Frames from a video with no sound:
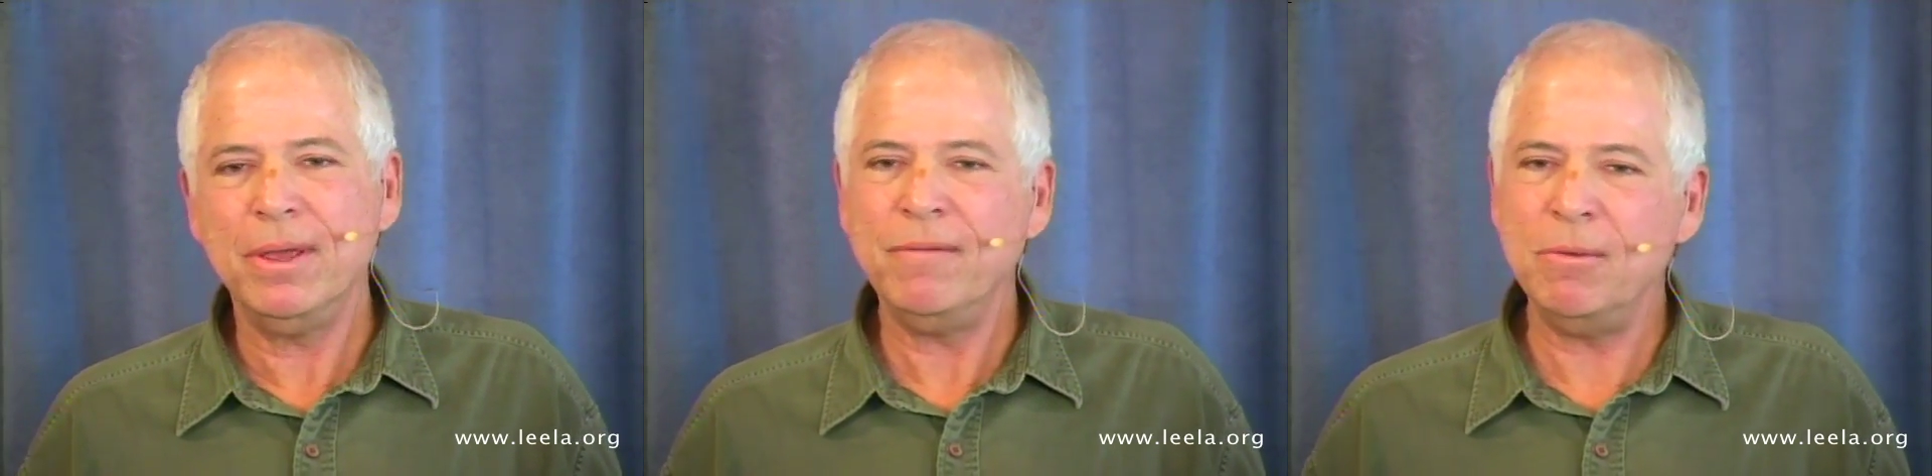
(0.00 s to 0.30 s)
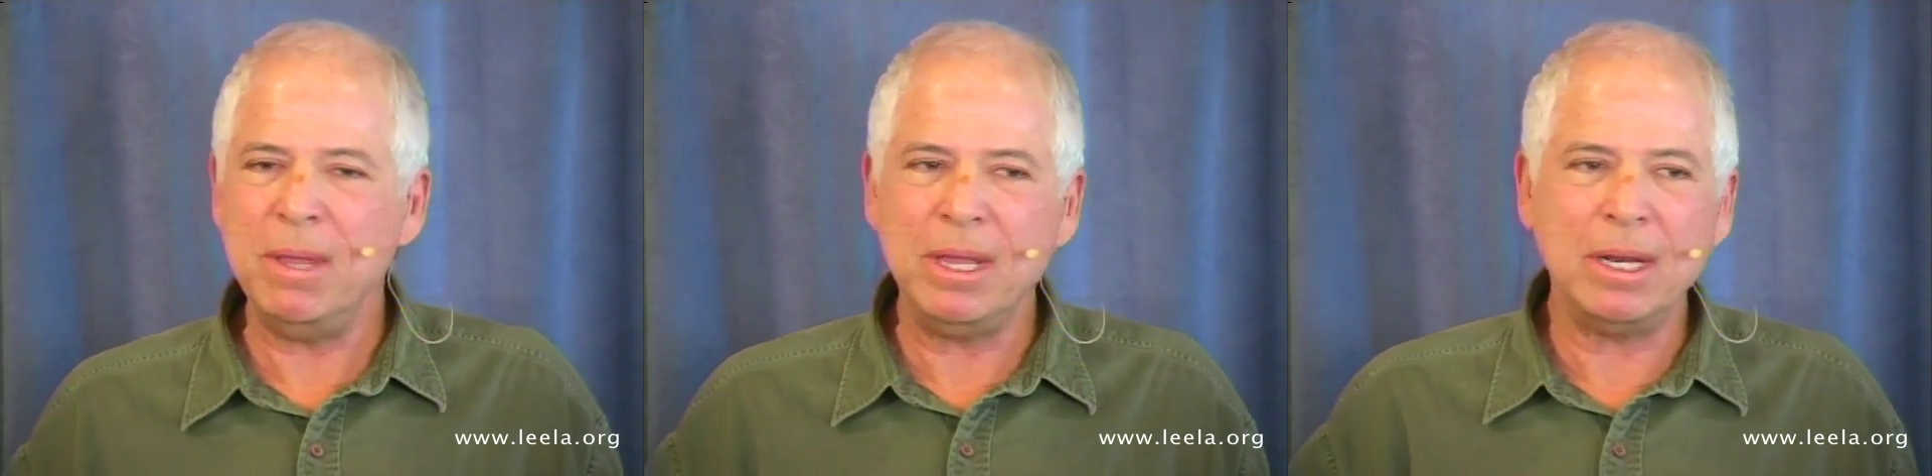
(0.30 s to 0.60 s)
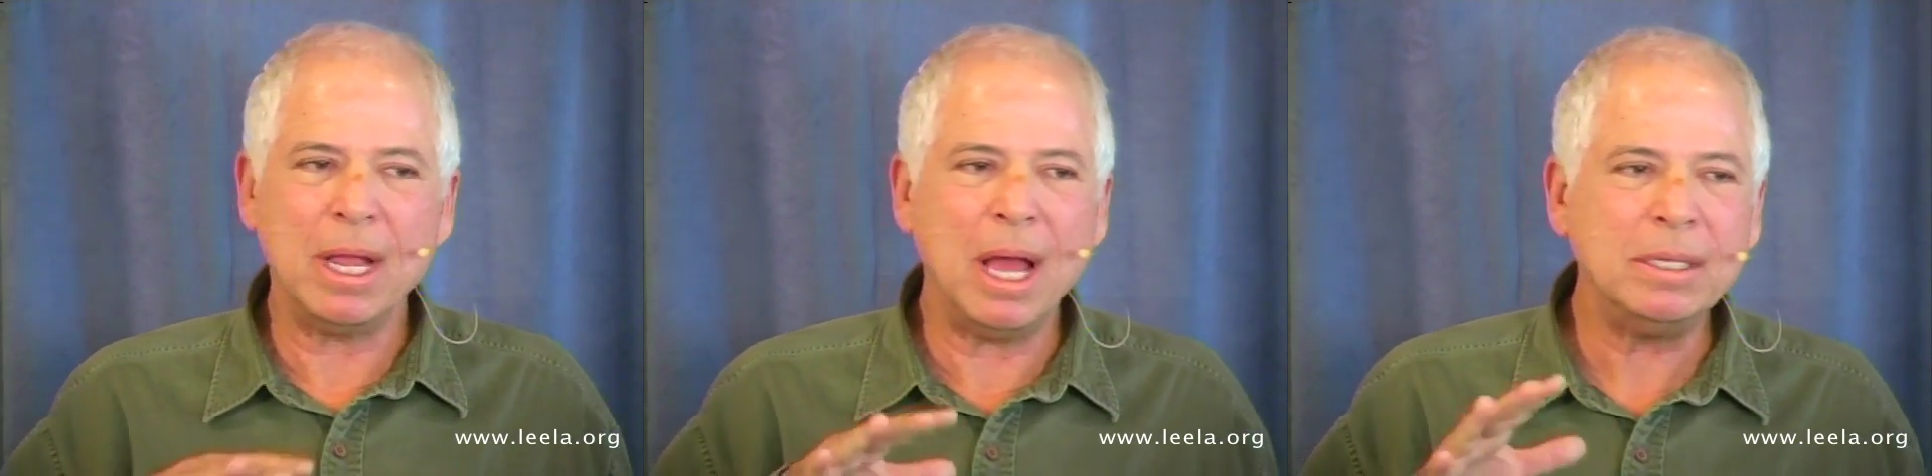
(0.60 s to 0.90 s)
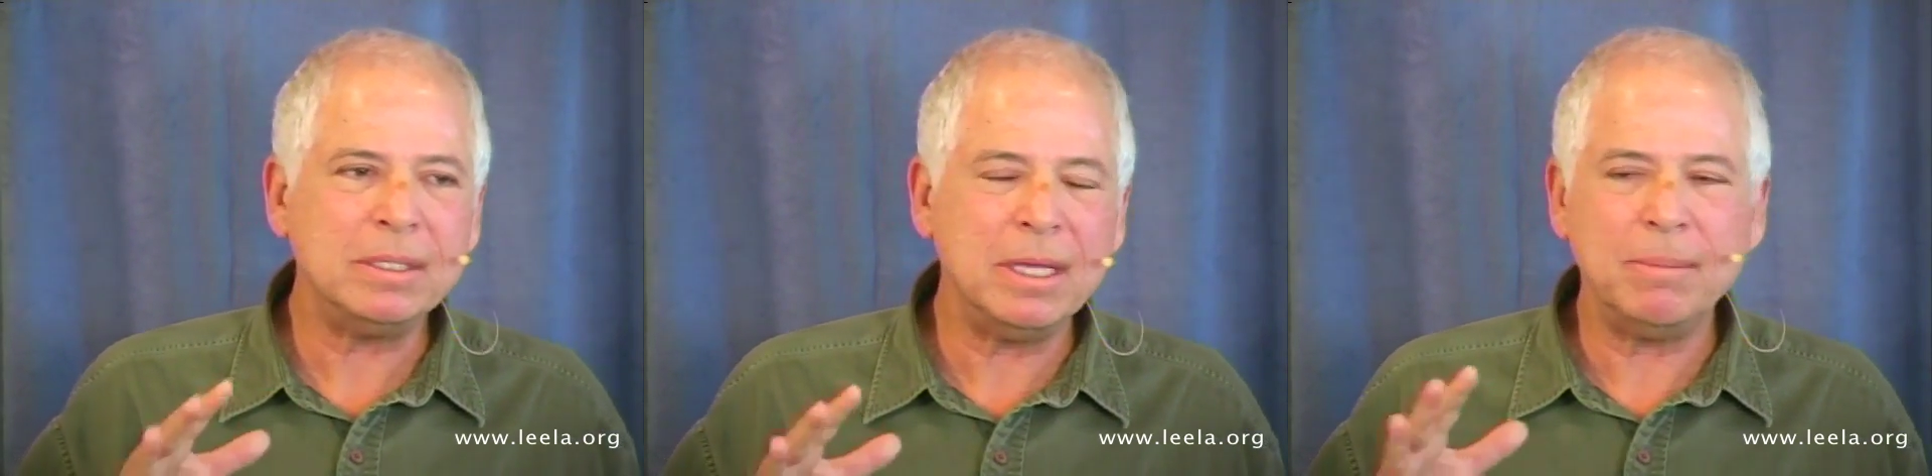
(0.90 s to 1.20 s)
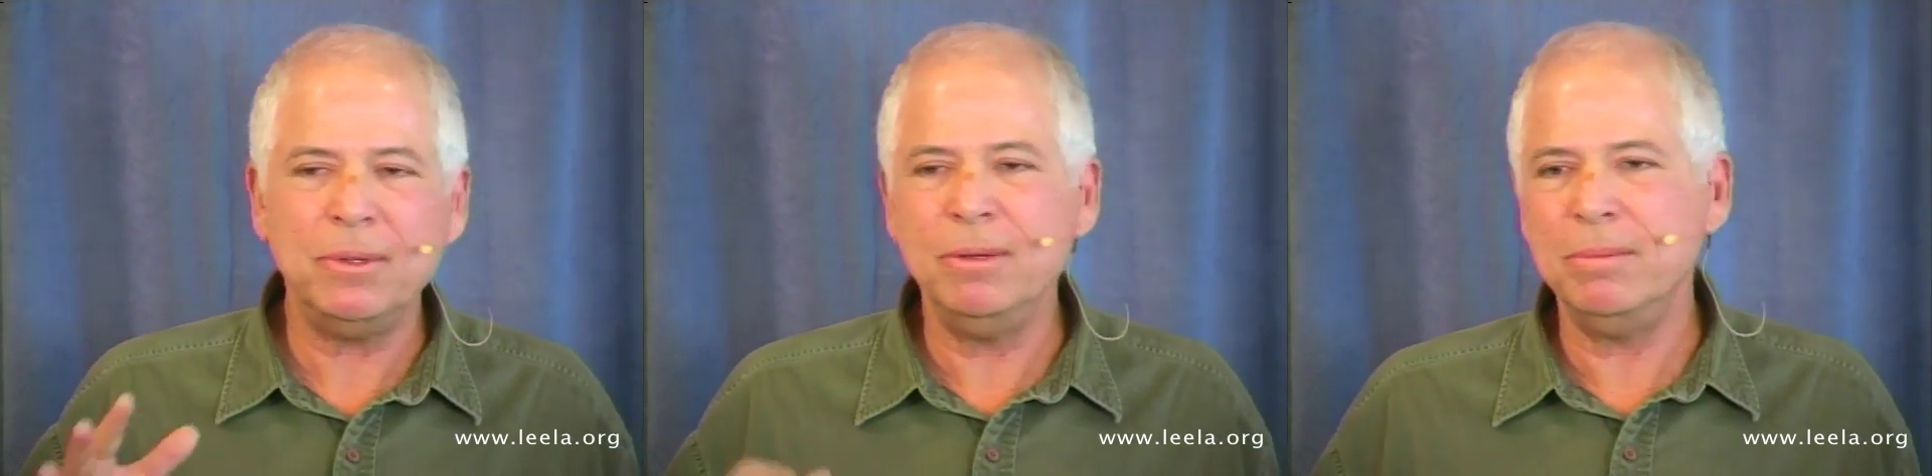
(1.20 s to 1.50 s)
If you make it a
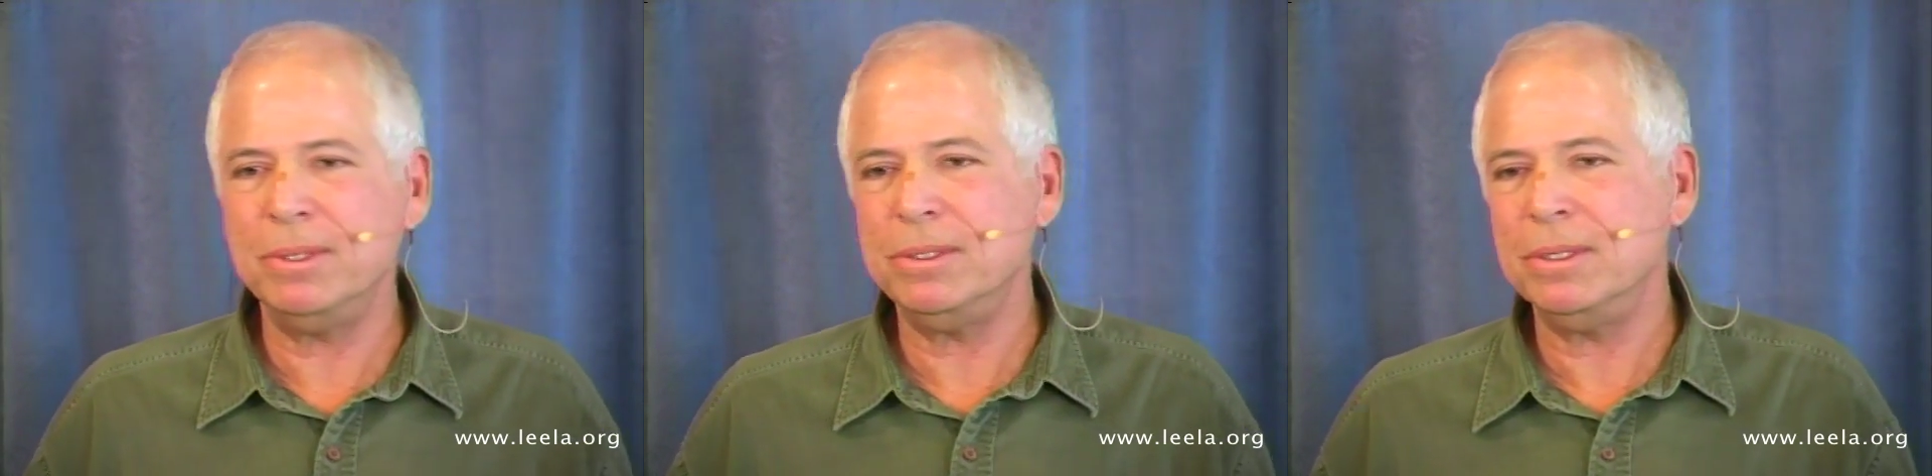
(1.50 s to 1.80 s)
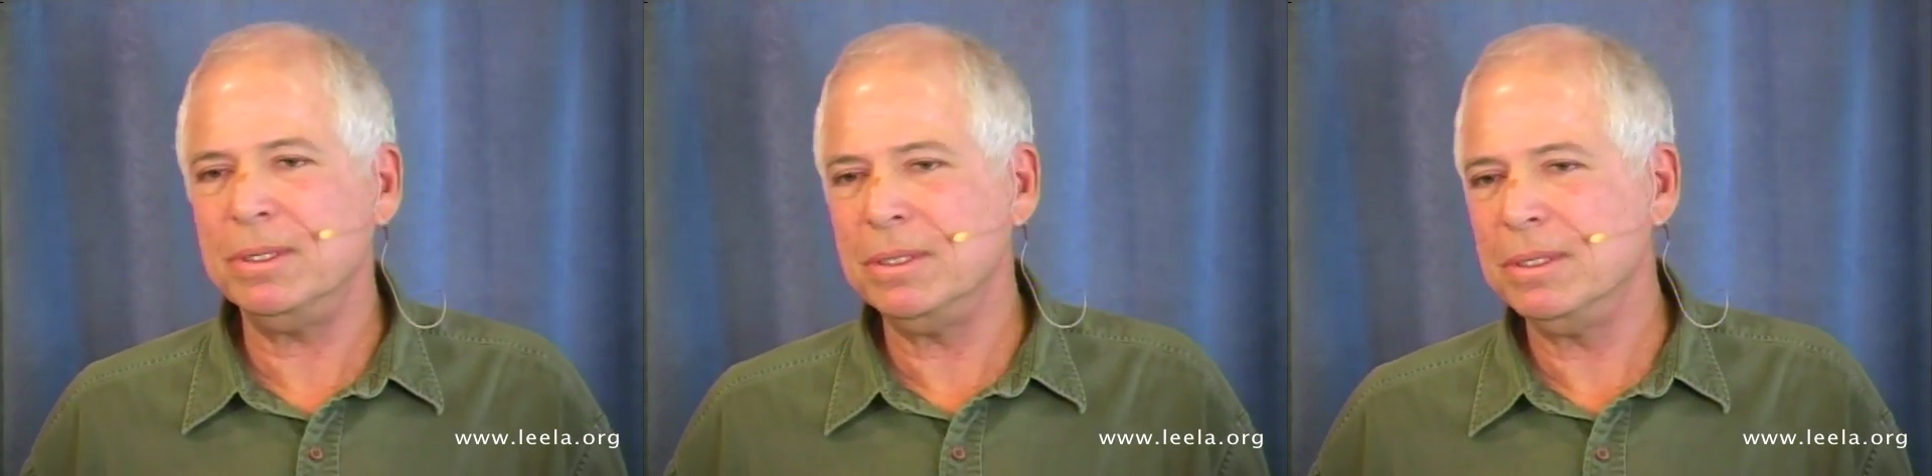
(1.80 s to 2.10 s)
concept, you miss it.